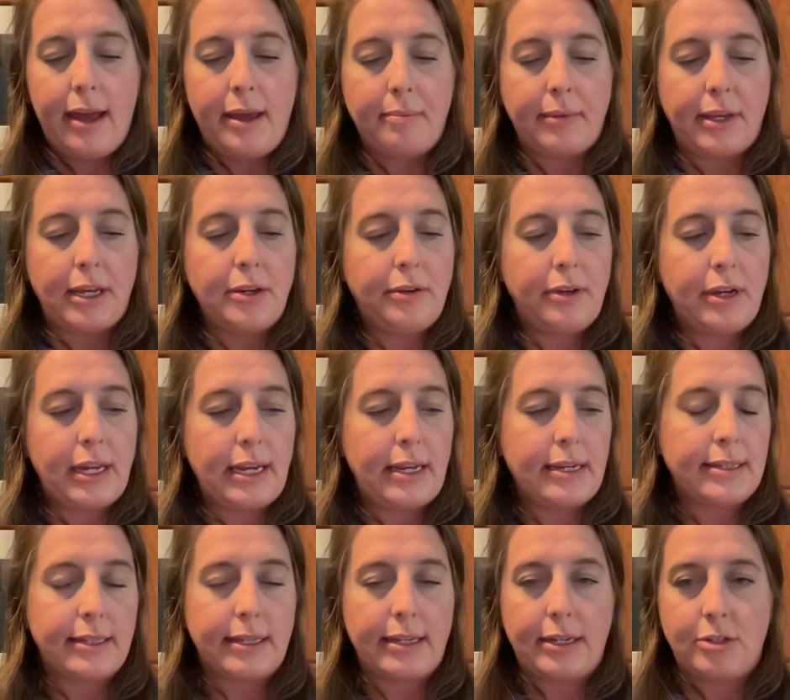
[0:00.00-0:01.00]
you could
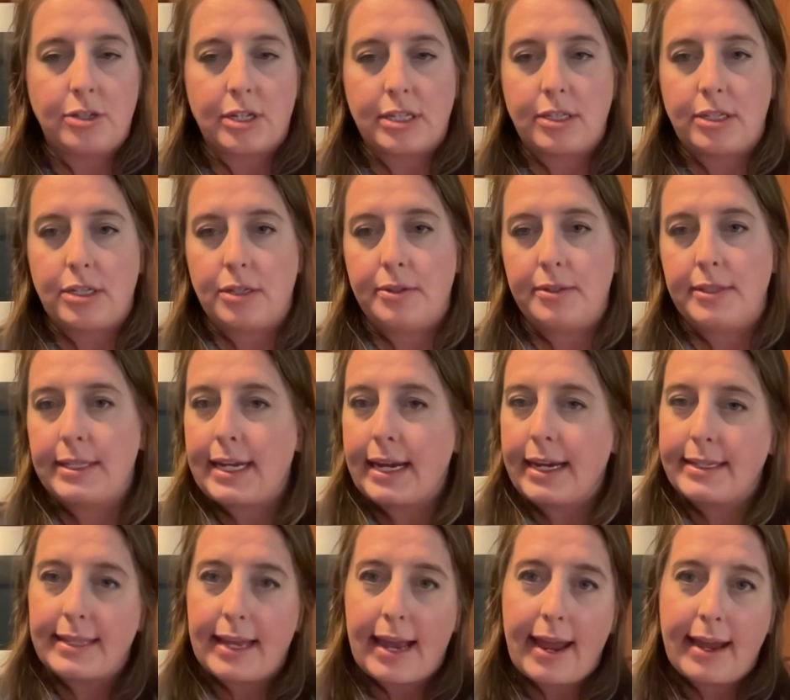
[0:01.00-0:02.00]
easily just do
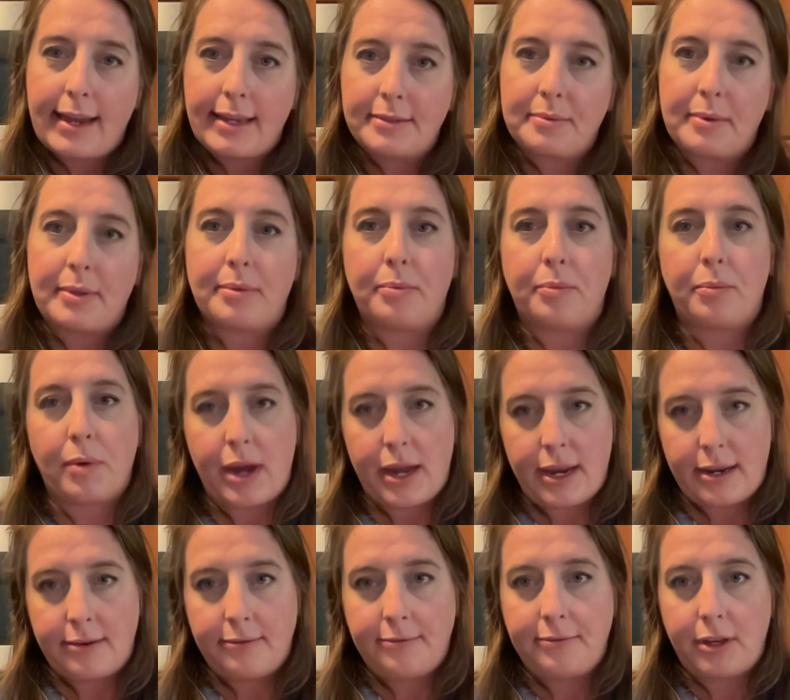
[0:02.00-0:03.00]
6 eggs with
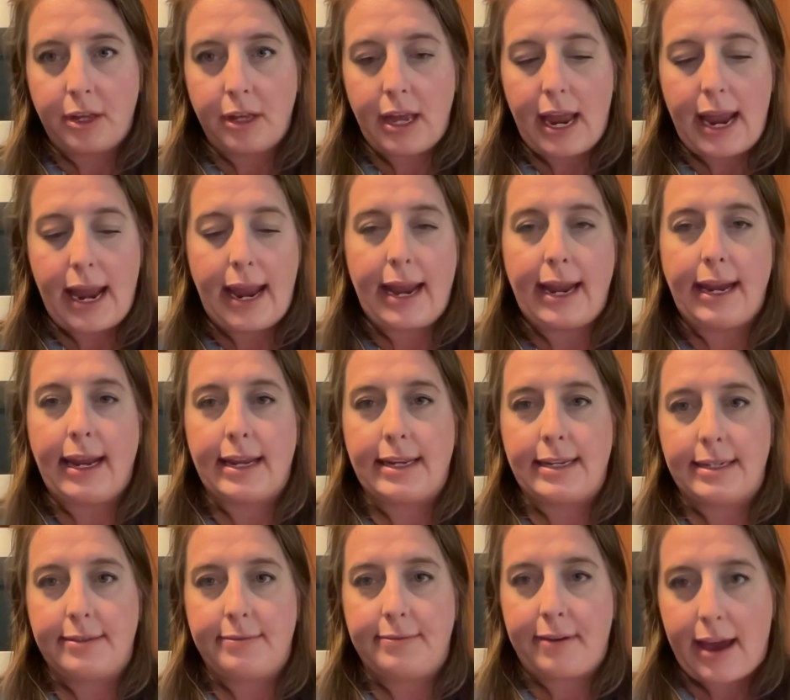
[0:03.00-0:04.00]
1 full egg
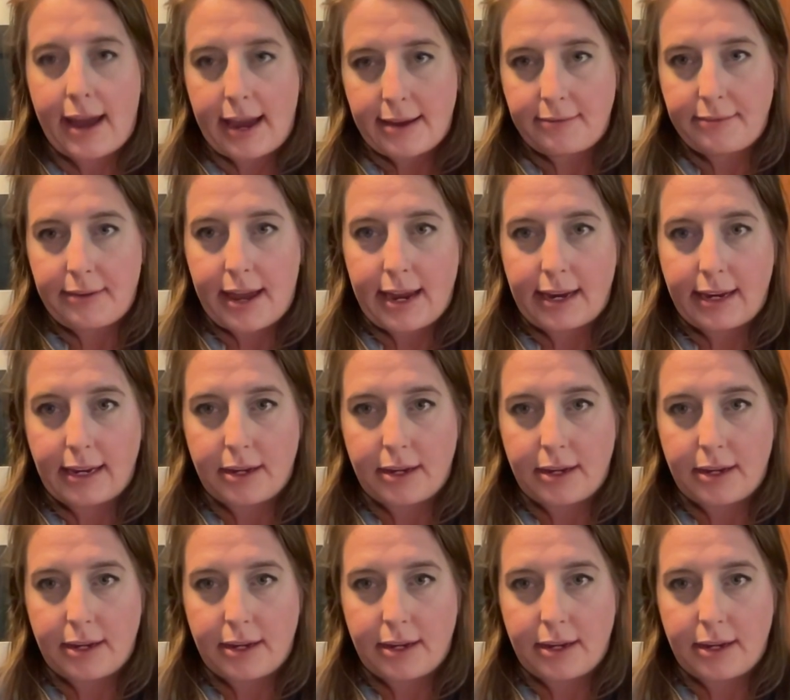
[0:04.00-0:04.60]
and 5 egg